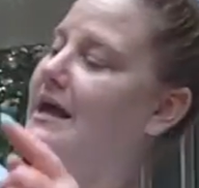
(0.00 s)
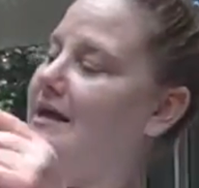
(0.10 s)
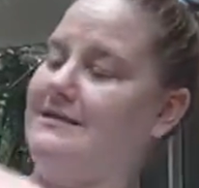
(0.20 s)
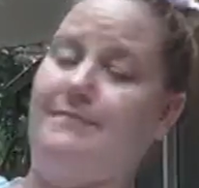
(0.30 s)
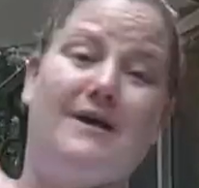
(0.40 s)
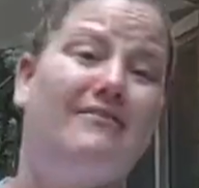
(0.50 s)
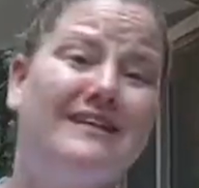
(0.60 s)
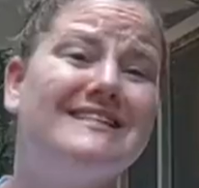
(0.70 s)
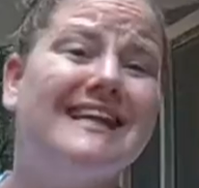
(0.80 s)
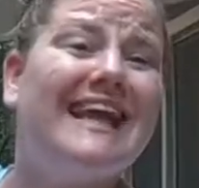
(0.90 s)
except
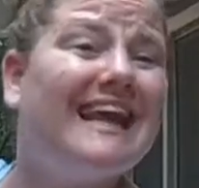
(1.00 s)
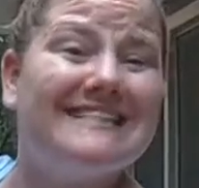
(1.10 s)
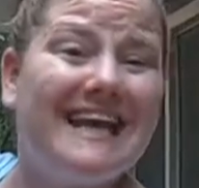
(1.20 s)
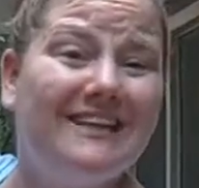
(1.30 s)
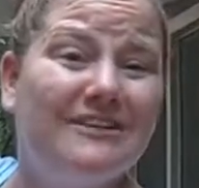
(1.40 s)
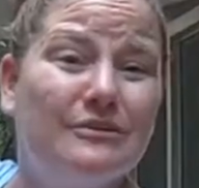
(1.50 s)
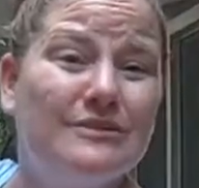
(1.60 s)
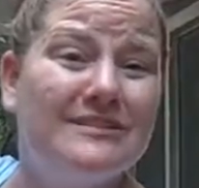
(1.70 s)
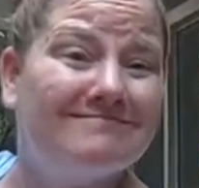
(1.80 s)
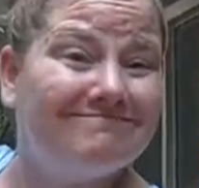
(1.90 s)
obviously it has handles,
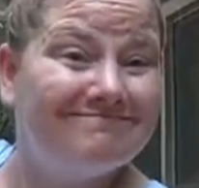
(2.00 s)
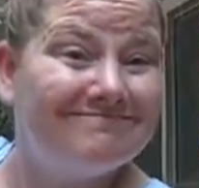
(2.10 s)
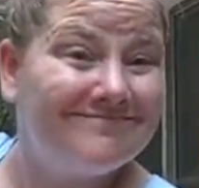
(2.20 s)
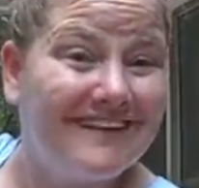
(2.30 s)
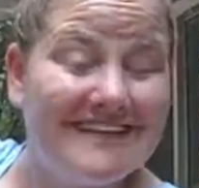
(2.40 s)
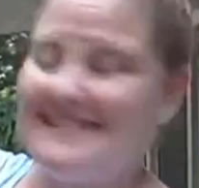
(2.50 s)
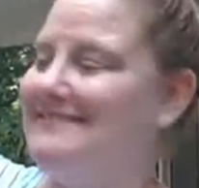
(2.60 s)
right?